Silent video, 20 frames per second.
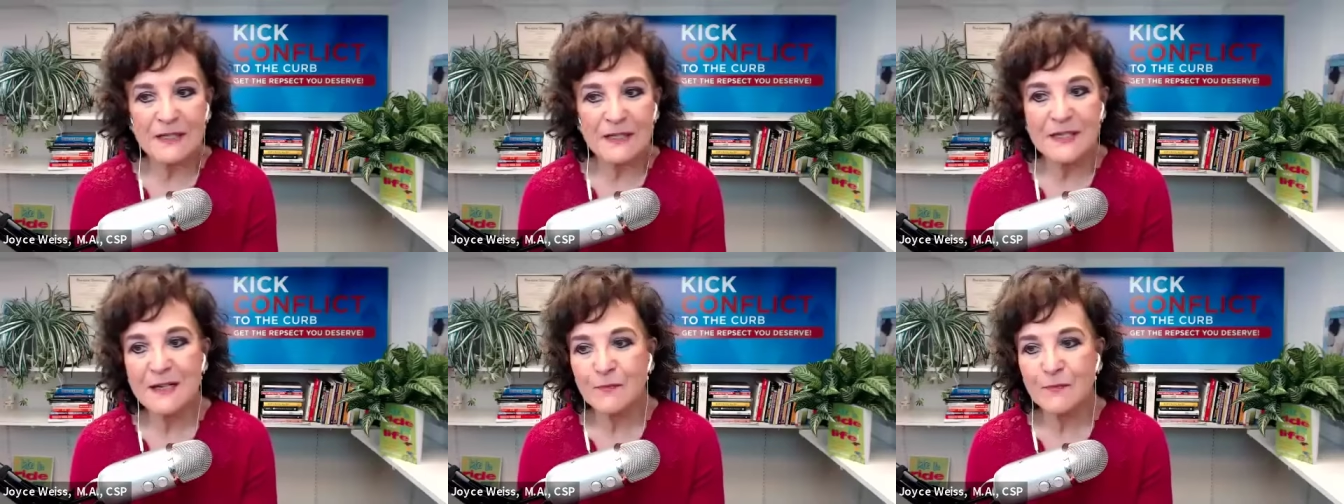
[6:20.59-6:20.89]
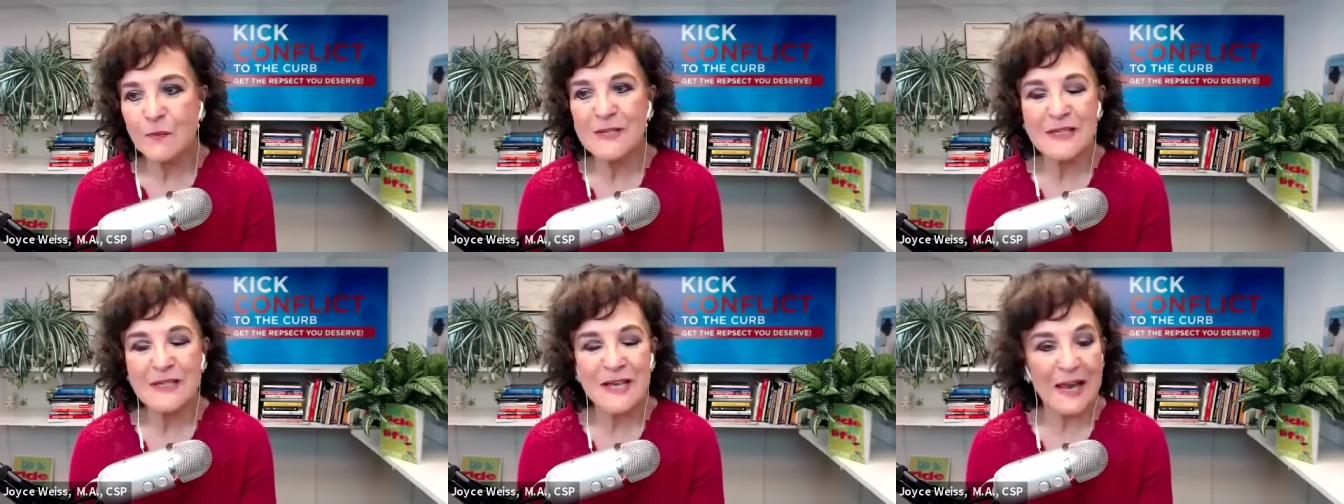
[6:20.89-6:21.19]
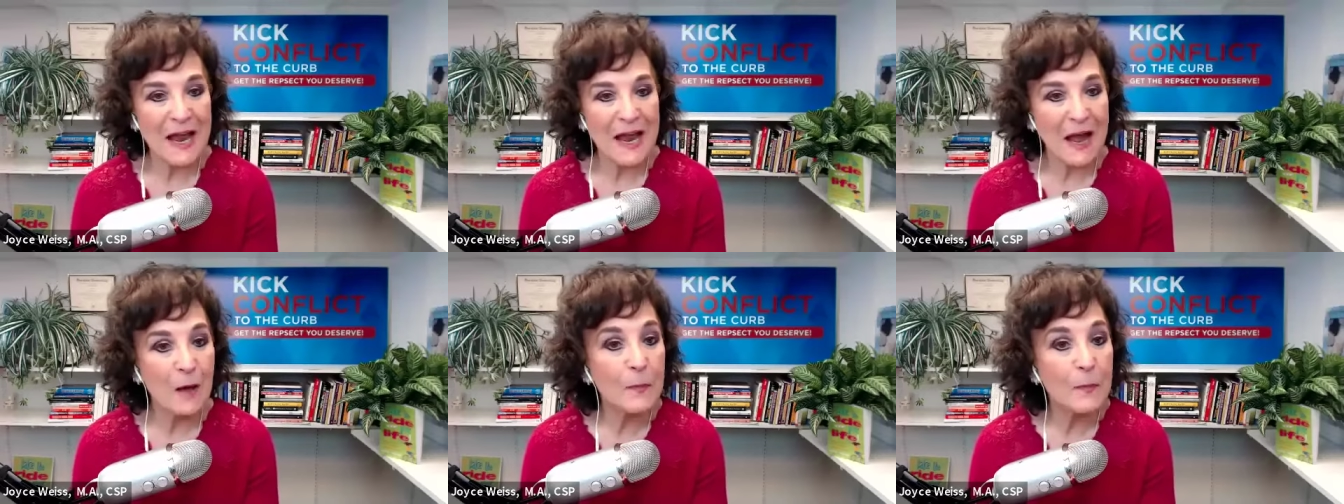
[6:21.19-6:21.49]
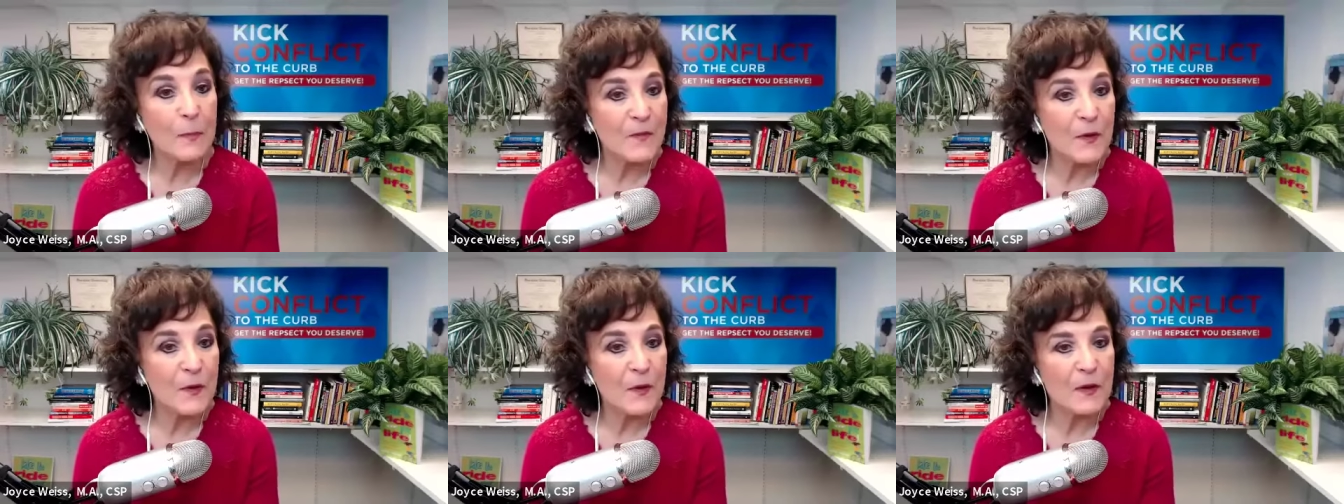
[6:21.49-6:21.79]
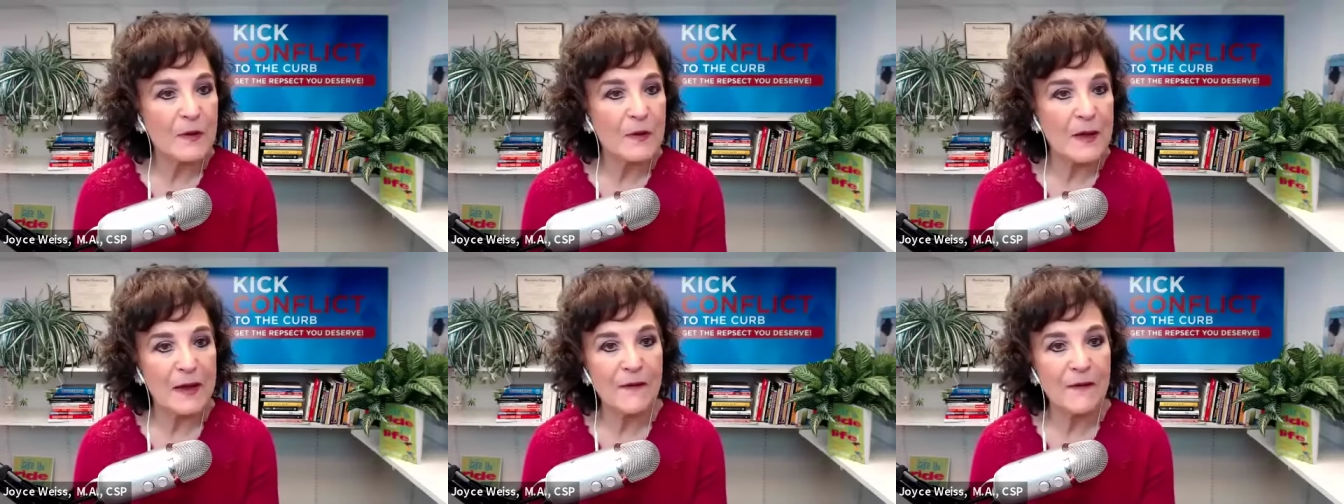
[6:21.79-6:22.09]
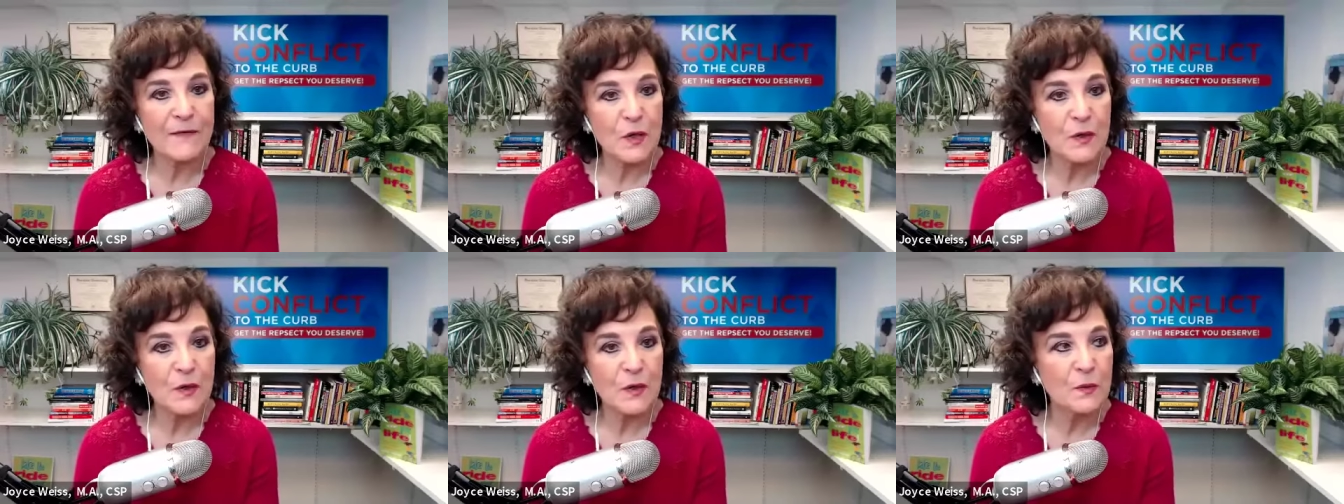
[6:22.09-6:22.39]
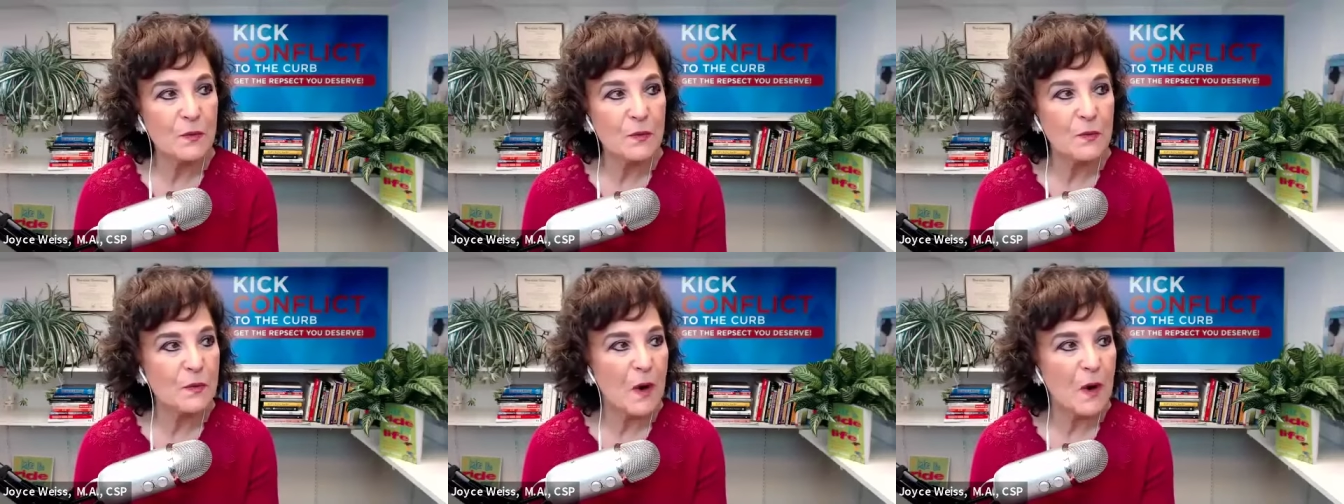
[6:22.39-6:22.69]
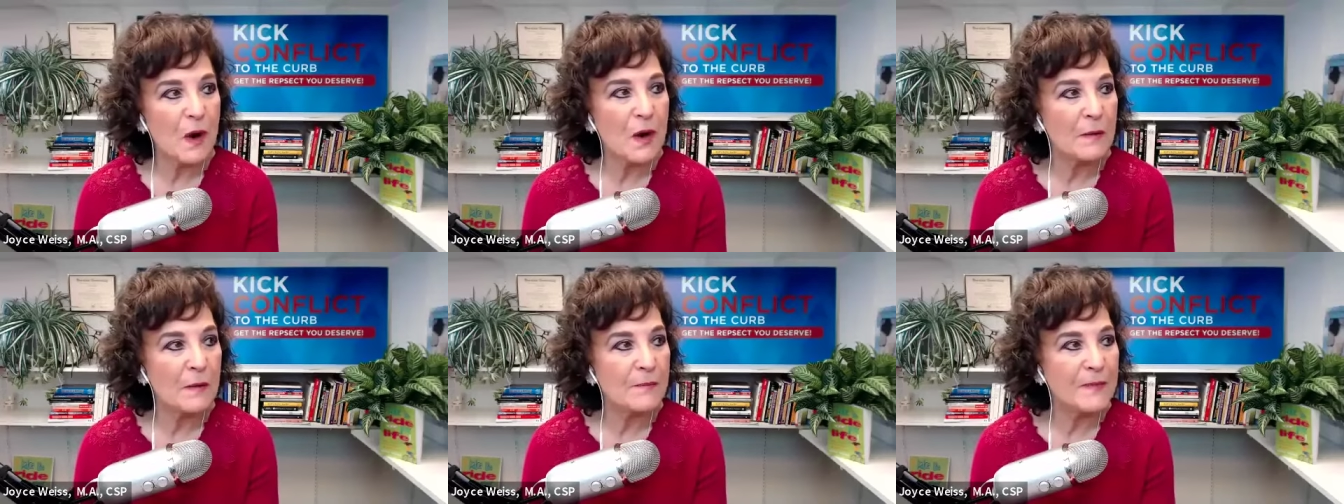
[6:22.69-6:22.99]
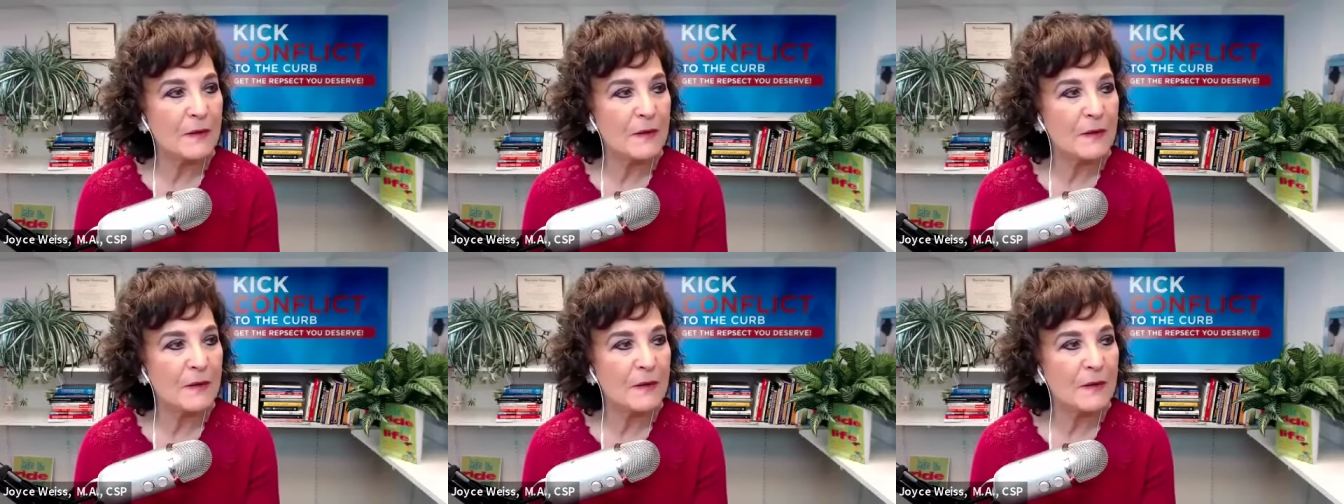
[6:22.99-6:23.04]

did Was that helpful having you uh,